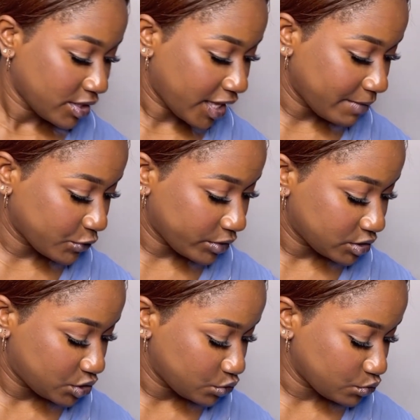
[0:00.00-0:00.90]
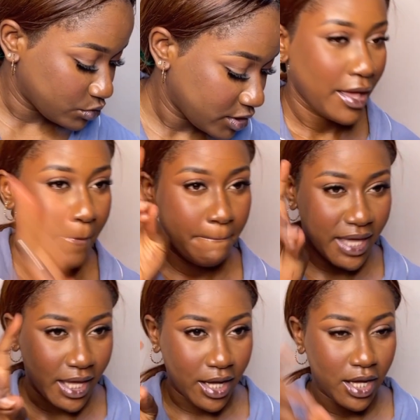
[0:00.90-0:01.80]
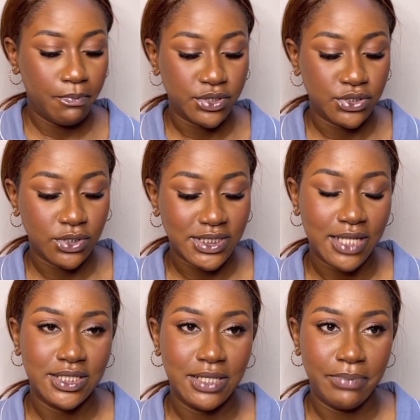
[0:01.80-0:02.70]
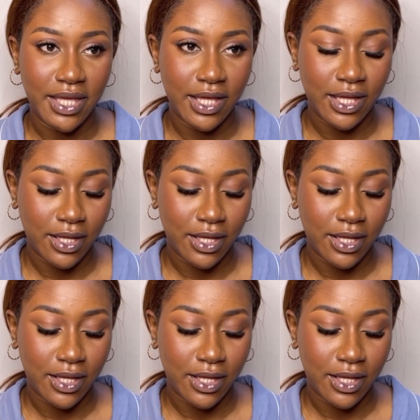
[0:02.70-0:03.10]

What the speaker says: I'm going to bake, but not actually bake.